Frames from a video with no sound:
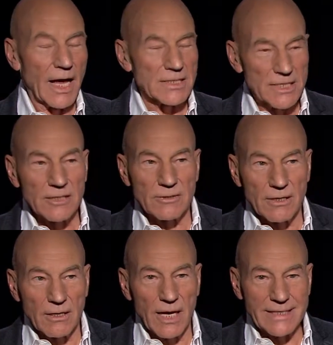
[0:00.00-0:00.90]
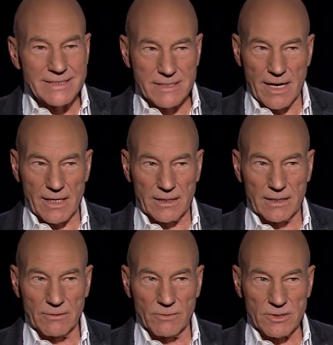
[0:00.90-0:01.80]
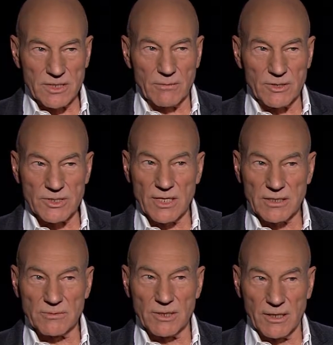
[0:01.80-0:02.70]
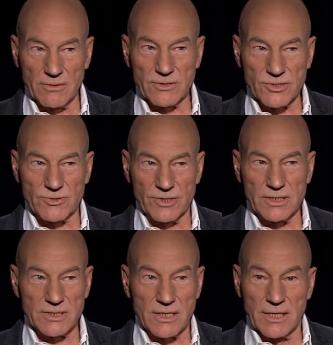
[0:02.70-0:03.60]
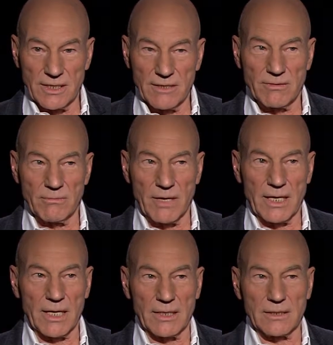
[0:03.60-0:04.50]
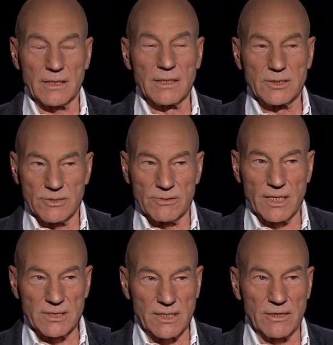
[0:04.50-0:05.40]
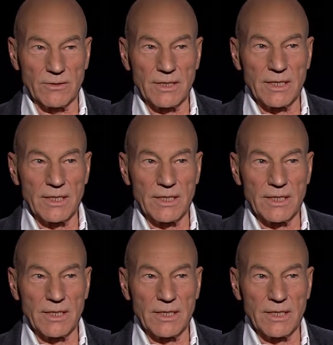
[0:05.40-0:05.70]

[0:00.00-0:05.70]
I'll tell you exactly what someone said to me on the streets here in Manhattan 2 days ago.